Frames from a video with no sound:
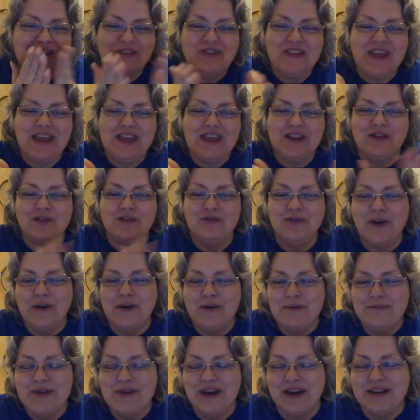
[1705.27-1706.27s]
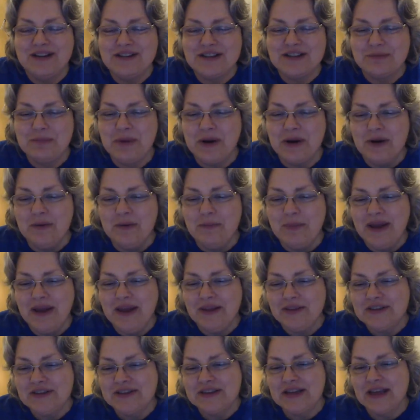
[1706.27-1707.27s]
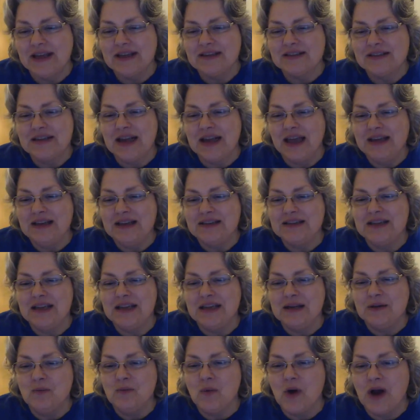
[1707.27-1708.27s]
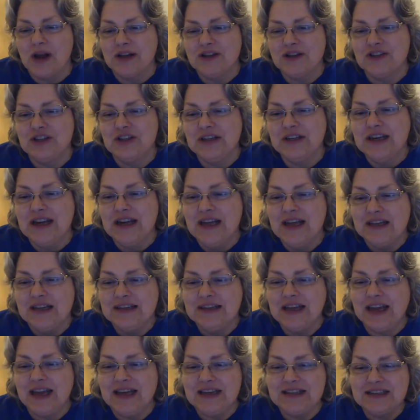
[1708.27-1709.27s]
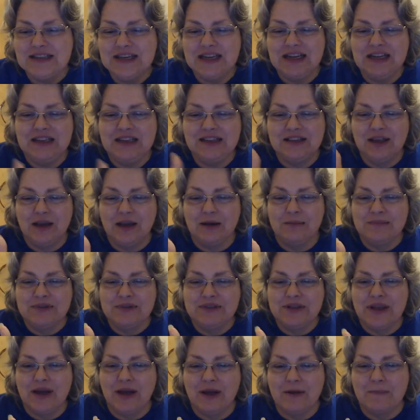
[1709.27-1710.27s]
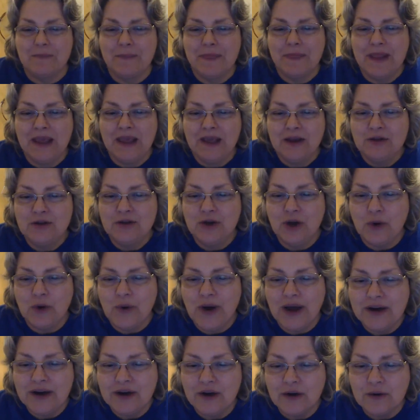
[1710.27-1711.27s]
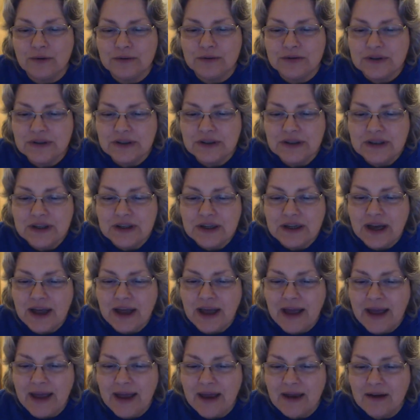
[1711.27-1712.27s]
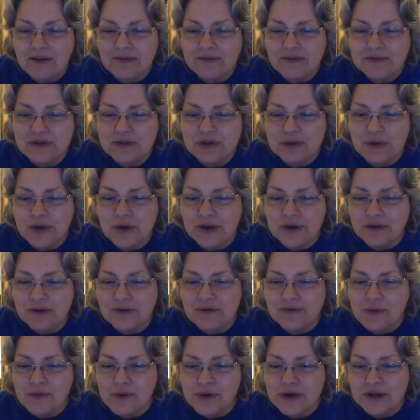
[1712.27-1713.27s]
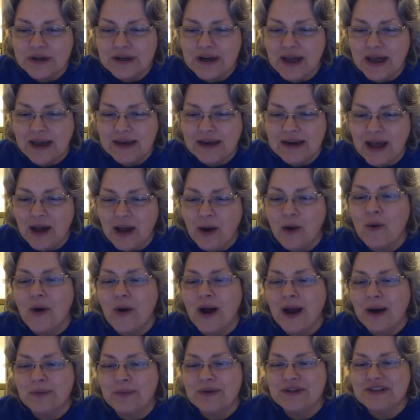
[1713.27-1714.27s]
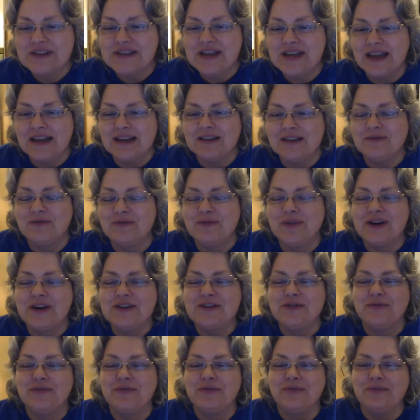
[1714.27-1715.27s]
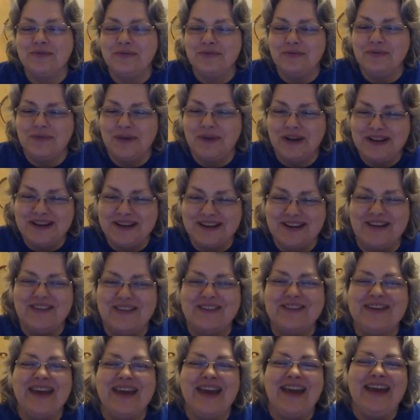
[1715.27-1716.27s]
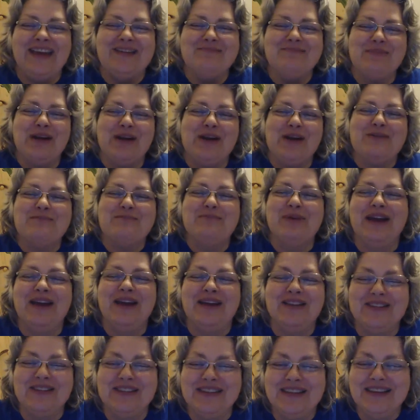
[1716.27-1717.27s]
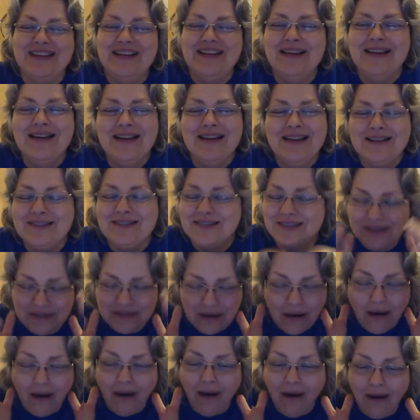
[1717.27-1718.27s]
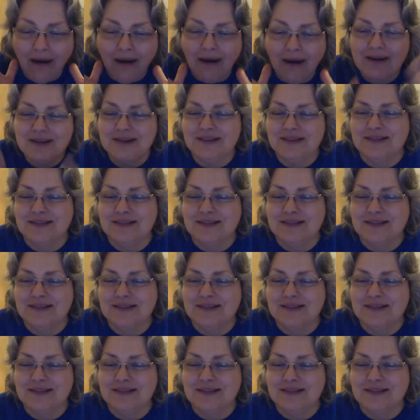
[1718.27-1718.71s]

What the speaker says: Thank you very much. Mary Beth says, 19 watching, 19 thumbs up. No, I don't have 249. Oh, I was telling Fresh. Okay, Mary Beth. Duh.